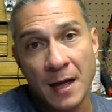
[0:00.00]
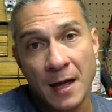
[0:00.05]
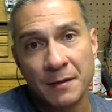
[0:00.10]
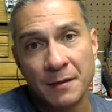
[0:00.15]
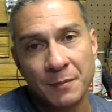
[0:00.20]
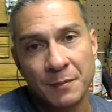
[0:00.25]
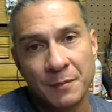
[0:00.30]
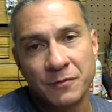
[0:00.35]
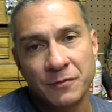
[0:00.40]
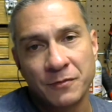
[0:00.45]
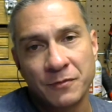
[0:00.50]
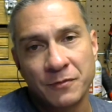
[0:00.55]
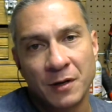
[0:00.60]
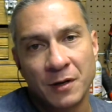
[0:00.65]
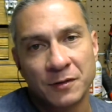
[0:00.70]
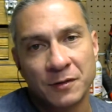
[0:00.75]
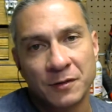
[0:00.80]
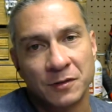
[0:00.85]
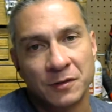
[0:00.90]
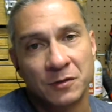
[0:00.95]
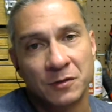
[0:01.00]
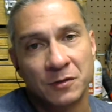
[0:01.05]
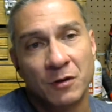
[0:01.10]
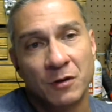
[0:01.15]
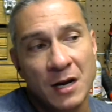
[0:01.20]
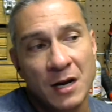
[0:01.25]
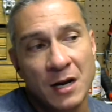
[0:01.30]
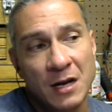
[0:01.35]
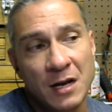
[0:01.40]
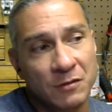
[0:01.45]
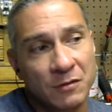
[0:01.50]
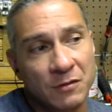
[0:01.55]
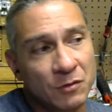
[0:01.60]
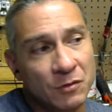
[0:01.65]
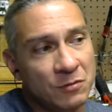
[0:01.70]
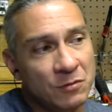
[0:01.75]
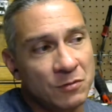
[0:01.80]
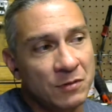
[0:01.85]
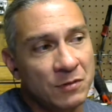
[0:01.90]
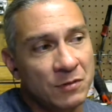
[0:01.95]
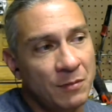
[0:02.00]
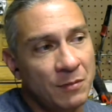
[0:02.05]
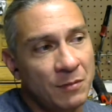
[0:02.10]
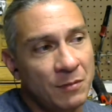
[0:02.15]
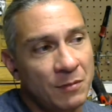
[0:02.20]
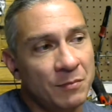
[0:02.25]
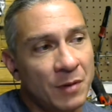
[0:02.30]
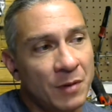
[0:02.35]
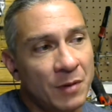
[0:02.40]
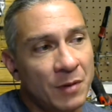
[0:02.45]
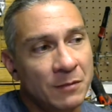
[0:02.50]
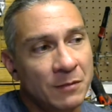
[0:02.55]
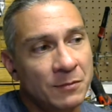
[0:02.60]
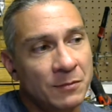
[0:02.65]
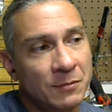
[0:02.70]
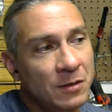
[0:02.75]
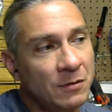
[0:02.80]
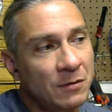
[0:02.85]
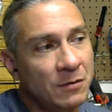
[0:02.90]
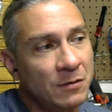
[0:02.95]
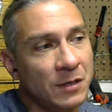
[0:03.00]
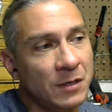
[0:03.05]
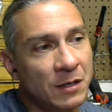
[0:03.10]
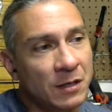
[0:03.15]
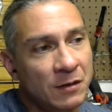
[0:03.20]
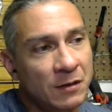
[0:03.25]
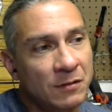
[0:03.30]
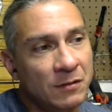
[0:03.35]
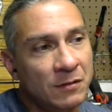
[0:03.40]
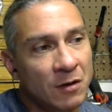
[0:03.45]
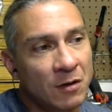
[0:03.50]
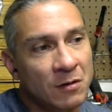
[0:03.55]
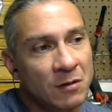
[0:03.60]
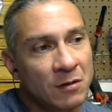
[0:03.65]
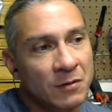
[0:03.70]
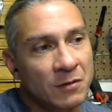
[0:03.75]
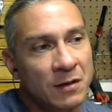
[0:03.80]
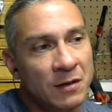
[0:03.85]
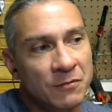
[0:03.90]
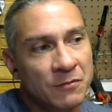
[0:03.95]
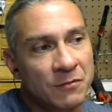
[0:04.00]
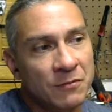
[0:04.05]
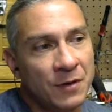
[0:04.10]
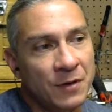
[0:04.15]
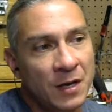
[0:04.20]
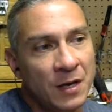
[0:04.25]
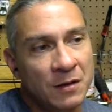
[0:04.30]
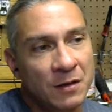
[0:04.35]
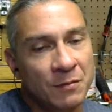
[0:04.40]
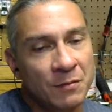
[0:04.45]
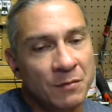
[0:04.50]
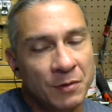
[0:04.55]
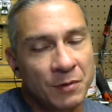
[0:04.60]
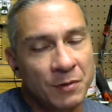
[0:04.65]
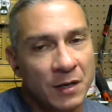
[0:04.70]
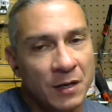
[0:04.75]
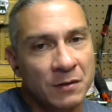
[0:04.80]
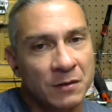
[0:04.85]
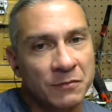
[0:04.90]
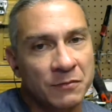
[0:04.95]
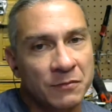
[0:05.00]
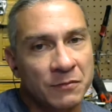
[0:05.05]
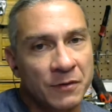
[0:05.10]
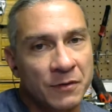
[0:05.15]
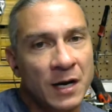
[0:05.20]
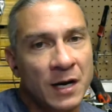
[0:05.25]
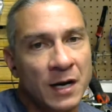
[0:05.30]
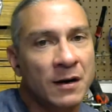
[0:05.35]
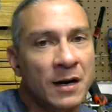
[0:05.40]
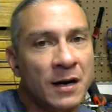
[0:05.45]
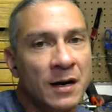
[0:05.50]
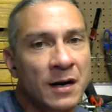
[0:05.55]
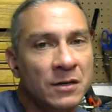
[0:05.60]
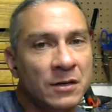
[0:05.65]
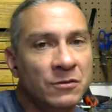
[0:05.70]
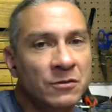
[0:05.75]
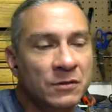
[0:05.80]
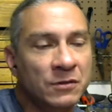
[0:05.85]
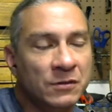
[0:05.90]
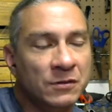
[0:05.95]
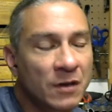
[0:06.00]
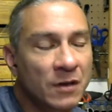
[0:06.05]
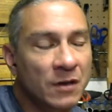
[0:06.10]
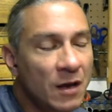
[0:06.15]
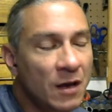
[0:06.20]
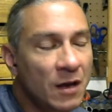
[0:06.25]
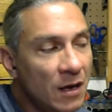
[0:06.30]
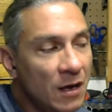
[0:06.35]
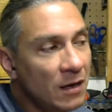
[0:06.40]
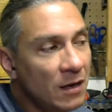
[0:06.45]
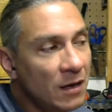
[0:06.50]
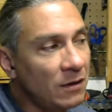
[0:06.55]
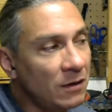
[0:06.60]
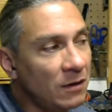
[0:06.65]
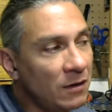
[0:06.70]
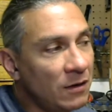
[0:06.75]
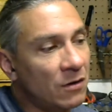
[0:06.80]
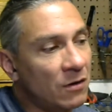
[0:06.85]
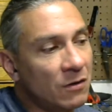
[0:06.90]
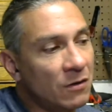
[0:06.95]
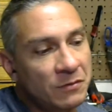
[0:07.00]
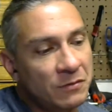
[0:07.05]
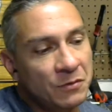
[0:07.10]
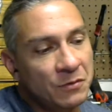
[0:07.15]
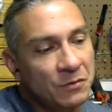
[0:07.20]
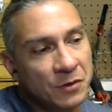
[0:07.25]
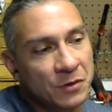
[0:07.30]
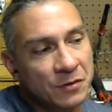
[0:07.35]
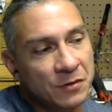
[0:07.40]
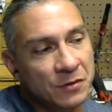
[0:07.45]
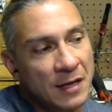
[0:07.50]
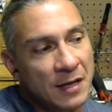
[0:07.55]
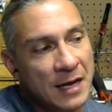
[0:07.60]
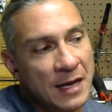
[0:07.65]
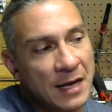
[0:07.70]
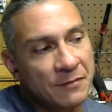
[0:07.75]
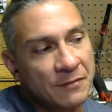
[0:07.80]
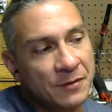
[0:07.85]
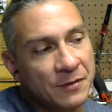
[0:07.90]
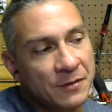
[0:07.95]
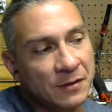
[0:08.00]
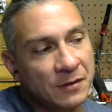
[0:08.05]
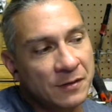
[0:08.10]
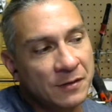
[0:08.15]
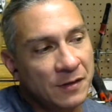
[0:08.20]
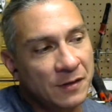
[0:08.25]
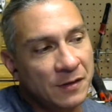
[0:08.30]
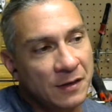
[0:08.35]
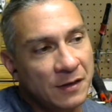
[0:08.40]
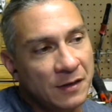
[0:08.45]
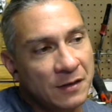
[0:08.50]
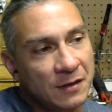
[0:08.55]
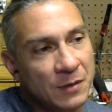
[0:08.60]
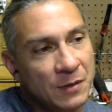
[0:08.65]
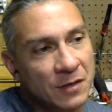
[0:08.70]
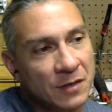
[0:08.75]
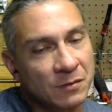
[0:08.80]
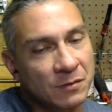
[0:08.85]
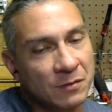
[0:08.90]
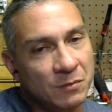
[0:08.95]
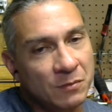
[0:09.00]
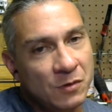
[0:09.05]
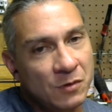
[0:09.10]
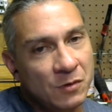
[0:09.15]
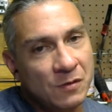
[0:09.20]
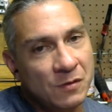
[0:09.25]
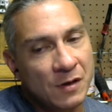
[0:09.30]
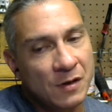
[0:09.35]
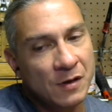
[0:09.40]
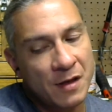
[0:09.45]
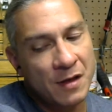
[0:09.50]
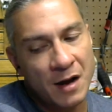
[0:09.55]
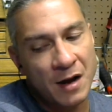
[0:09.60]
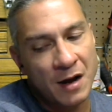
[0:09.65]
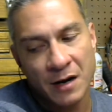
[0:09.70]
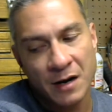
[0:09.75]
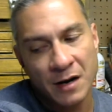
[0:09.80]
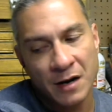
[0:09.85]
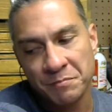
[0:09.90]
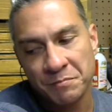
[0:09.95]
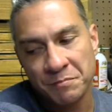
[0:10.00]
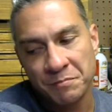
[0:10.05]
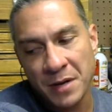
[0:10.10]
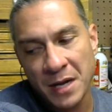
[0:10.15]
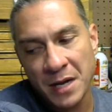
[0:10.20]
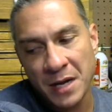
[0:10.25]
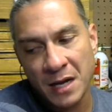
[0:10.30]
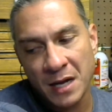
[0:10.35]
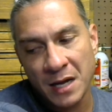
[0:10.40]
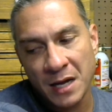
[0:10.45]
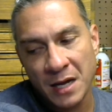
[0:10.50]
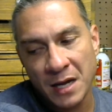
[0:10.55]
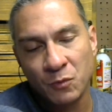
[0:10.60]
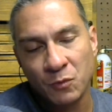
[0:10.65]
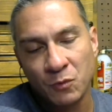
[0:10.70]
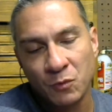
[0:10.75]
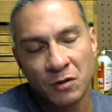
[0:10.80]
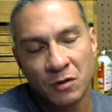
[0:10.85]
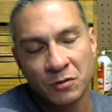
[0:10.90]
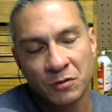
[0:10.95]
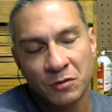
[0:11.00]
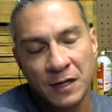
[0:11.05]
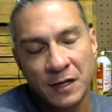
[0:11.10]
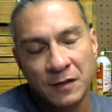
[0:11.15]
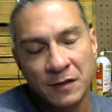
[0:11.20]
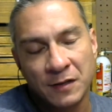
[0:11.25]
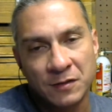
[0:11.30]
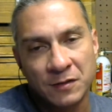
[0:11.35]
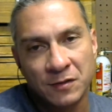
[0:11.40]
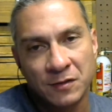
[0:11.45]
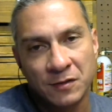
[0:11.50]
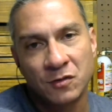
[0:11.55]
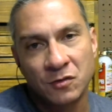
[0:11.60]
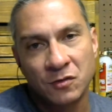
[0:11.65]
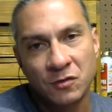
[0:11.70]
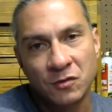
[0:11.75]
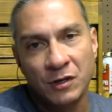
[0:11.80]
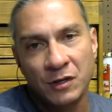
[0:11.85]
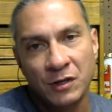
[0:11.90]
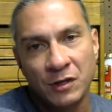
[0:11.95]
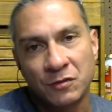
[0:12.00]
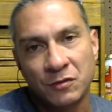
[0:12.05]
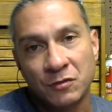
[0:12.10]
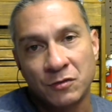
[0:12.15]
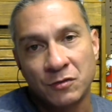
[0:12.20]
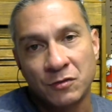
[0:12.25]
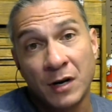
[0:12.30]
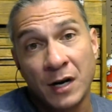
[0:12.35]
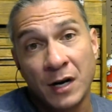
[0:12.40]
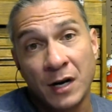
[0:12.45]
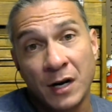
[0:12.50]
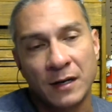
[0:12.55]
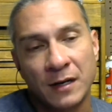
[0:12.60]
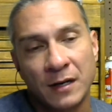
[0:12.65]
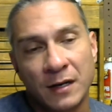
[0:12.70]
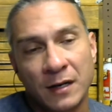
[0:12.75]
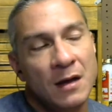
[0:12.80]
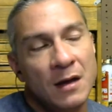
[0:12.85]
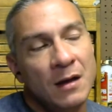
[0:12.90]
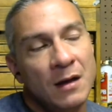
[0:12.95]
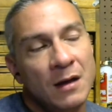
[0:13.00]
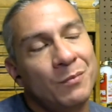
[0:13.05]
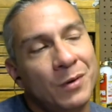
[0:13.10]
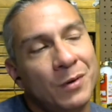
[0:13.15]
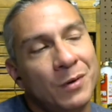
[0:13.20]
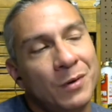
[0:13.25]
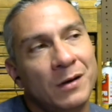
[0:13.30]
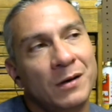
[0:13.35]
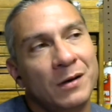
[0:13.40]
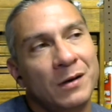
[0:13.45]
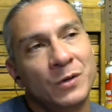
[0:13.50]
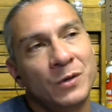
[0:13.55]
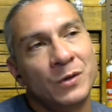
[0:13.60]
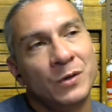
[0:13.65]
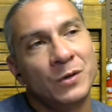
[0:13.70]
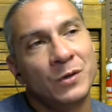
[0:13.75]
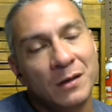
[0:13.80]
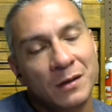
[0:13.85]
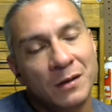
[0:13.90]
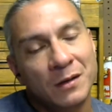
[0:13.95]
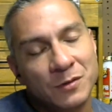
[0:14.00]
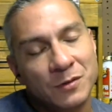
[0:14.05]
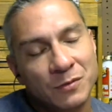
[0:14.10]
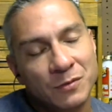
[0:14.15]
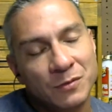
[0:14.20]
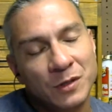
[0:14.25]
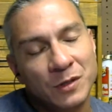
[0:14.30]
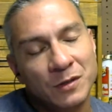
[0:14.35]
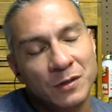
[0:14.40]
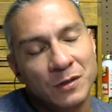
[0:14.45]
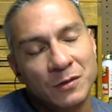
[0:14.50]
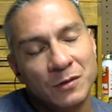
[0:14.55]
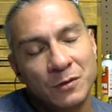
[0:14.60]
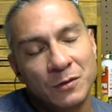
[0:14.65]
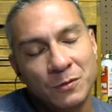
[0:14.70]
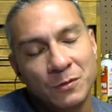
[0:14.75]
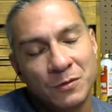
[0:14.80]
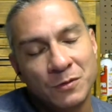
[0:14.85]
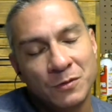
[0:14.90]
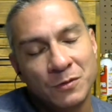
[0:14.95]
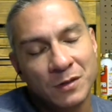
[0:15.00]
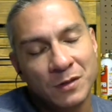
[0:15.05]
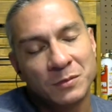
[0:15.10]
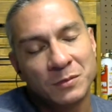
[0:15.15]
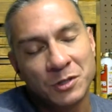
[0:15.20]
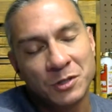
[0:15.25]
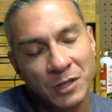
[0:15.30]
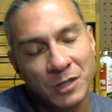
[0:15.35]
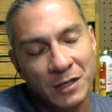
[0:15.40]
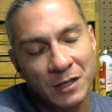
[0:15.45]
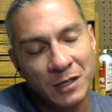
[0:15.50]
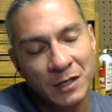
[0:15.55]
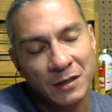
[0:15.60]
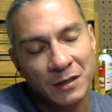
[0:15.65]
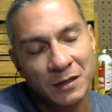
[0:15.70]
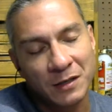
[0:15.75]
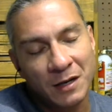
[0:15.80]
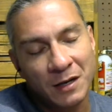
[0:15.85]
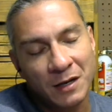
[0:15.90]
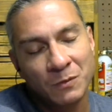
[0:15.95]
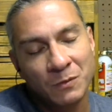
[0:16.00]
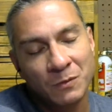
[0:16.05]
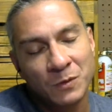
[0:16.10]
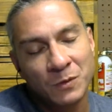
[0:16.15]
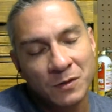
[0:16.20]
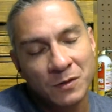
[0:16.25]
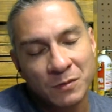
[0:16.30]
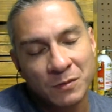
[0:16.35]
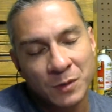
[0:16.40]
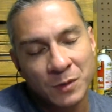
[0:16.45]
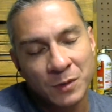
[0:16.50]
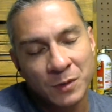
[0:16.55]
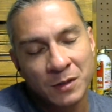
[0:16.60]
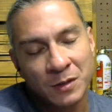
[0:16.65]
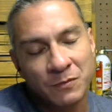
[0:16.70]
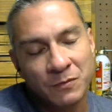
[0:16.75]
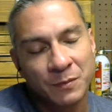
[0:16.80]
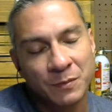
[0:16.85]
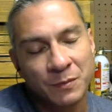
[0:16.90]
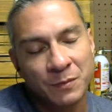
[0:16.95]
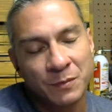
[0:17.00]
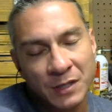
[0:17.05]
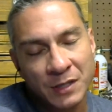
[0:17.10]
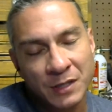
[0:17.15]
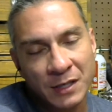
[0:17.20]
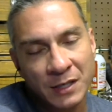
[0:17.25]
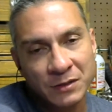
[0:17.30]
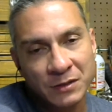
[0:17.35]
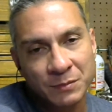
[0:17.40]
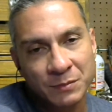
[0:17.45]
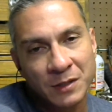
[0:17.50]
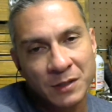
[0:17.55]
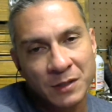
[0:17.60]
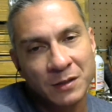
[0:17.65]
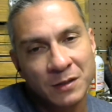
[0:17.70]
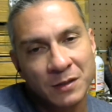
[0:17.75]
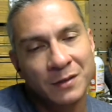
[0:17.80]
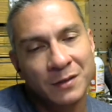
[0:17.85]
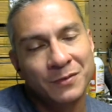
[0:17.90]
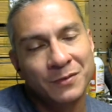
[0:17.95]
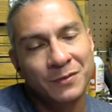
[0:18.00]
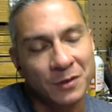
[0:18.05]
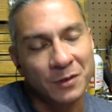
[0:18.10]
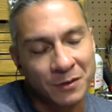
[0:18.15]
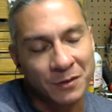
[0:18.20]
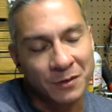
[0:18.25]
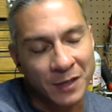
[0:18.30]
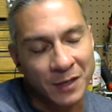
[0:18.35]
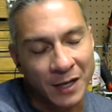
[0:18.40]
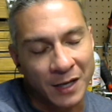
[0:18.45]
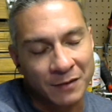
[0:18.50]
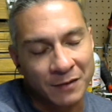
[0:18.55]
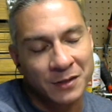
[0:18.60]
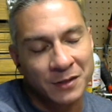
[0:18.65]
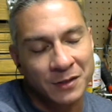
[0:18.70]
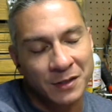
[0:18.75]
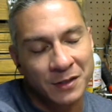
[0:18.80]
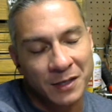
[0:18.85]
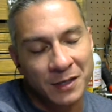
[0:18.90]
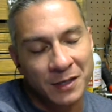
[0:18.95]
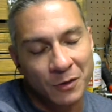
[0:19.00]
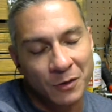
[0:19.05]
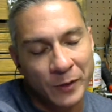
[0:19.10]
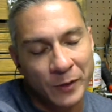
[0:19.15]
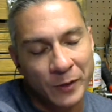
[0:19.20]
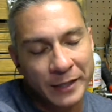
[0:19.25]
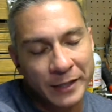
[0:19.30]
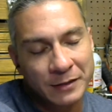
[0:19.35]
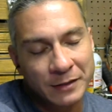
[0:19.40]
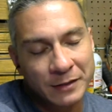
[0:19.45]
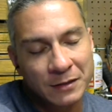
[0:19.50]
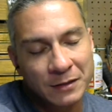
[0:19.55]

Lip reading: the mafia boss is great. He throws a neighborhood barbecue. The kids all get fed. They're playing in the fire hydrants. Everyone's laughing and singing. Got some music. They hired a band. We're all dancing in the streets. It's great. But when his goons come to shake you down once a month for the protection money, if you don't have it, you get whacked.